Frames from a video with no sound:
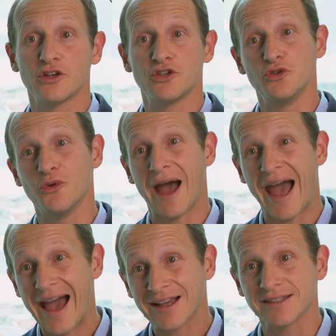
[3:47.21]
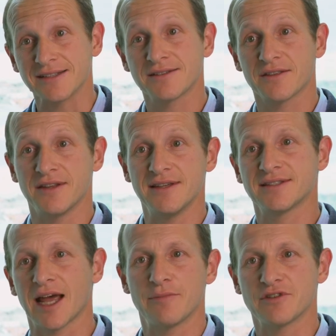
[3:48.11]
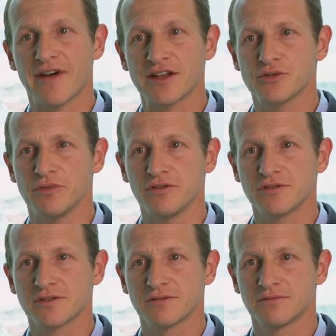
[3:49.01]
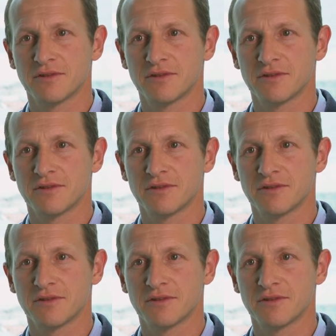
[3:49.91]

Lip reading: to access these types of attributes.